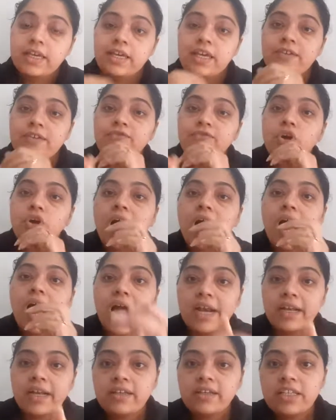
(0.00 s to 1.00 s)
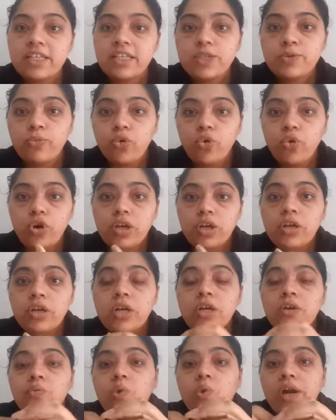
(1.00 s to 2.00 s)
If your hardener is more,
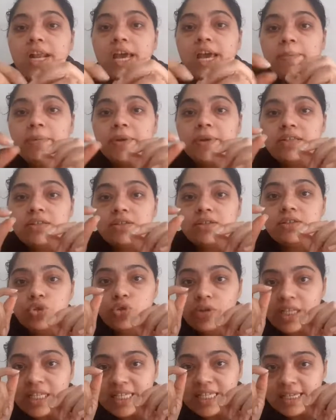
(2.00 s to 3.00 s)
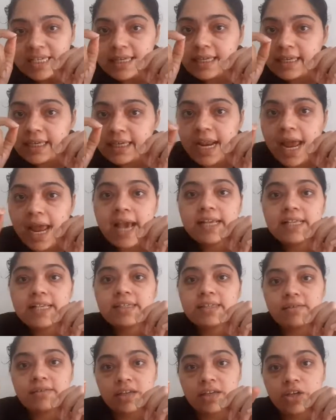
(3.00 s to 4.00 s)
what happens, you will see
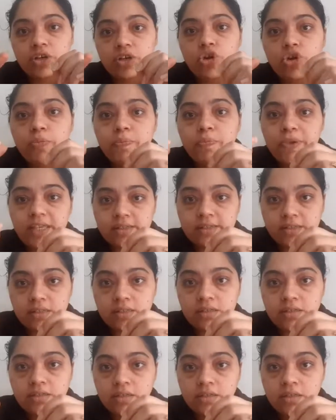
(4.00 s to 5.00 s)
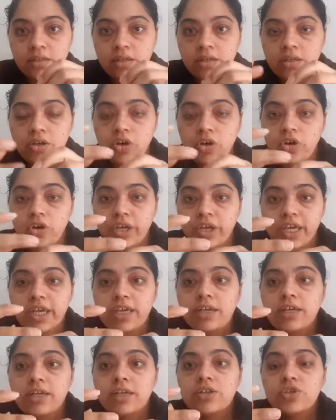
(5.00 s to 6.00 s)
cracks in your piece. Okay,
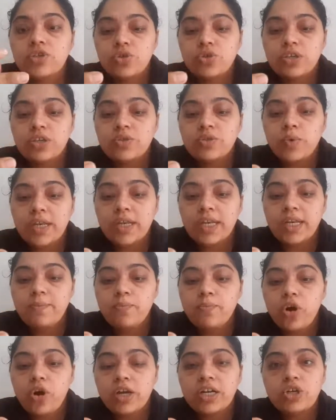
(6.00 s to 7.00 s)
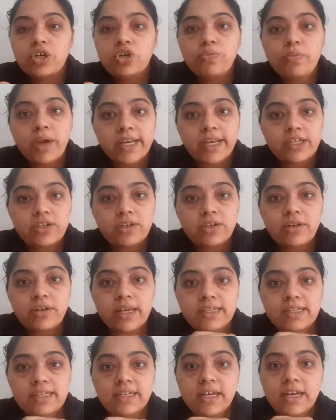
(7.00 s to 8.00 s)
so it's very important to measure
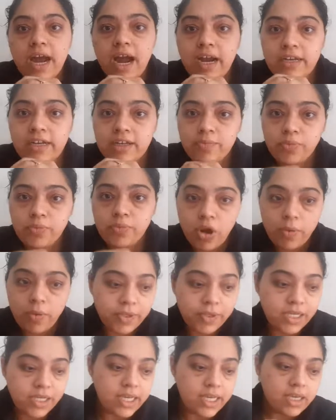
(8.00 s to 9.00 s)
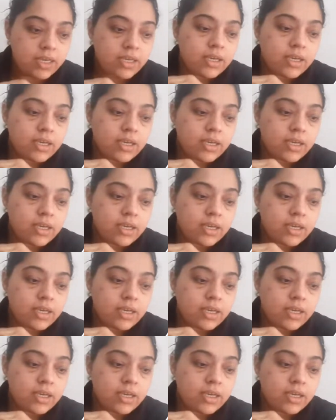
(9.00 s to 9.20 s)
resin and hardener properly.